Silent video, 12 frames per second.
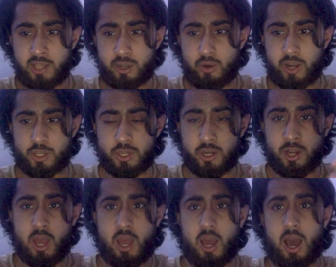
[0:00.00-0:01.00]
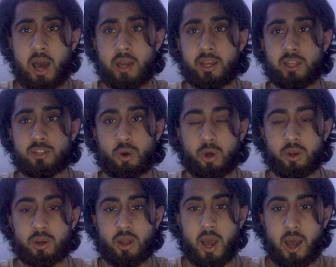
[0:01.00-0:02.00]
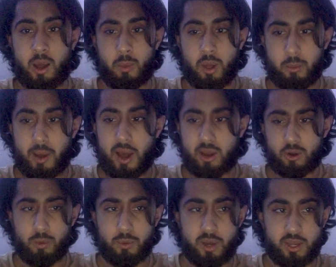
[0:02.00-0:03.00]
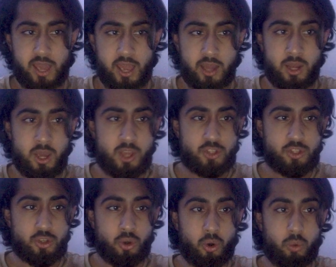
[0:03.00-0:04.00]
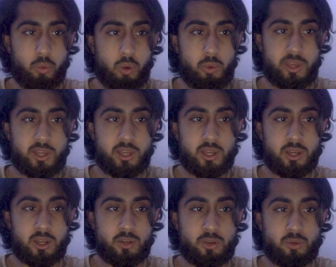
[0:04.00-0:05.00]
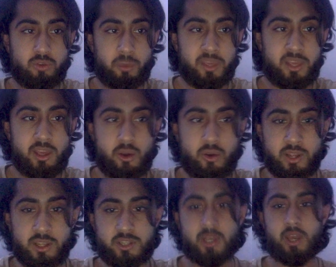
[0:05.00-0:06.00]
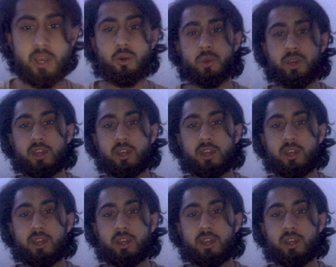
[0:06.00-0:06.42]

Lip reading: correction and it's gone back up again. So what we can do from here is we